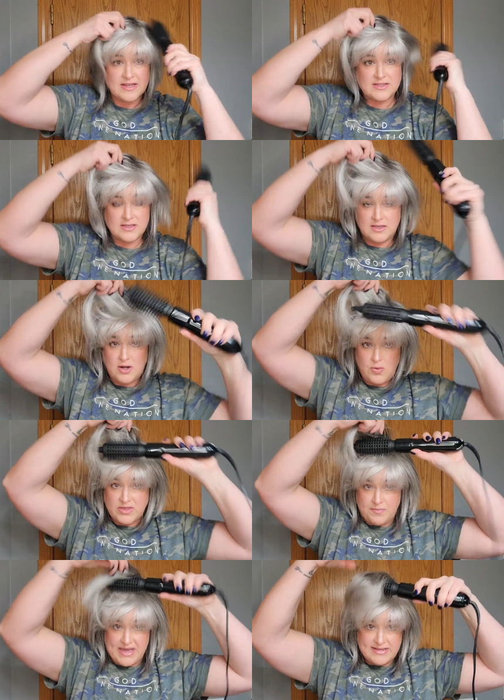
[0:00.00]
because, you know,
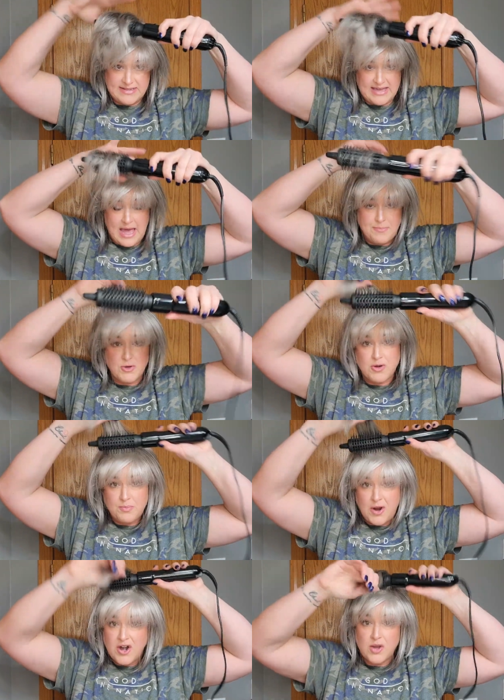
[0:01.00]
with the basic cap, you
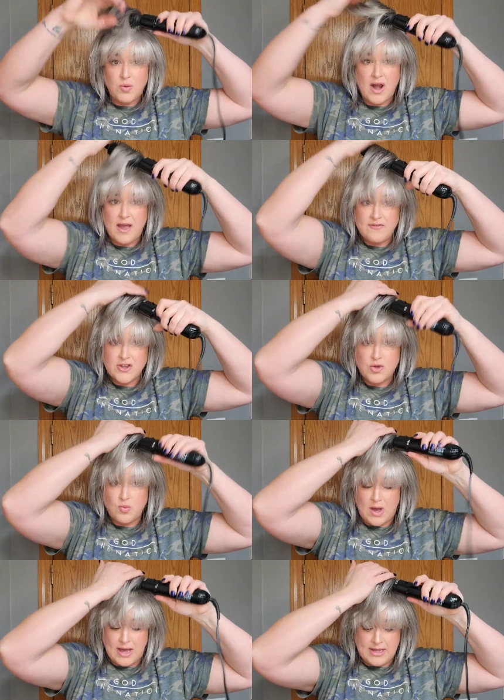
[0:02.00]
can part it wherever
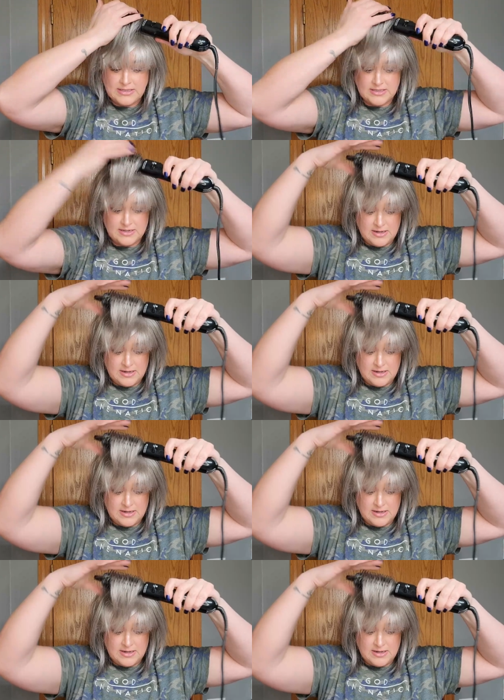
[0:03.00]
you want.